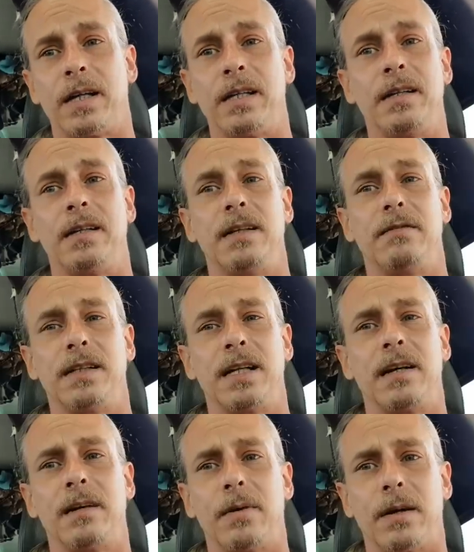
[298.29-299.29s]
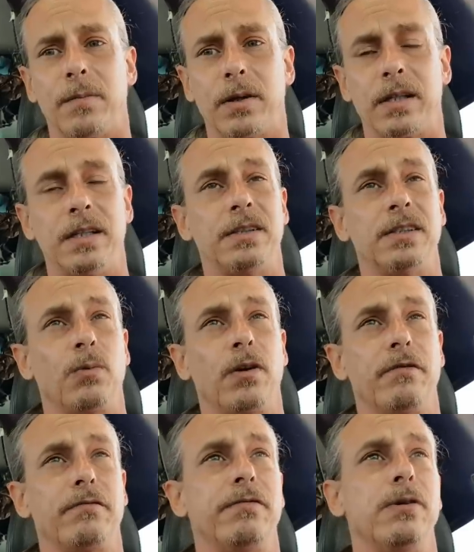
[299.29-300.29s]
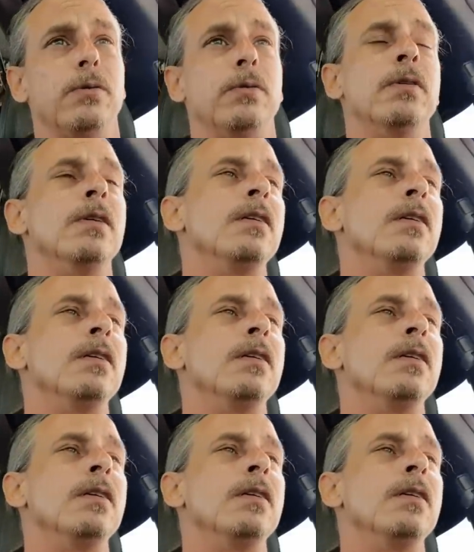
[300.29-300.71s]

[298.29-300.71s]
He didn't even care about money. He just wanted food.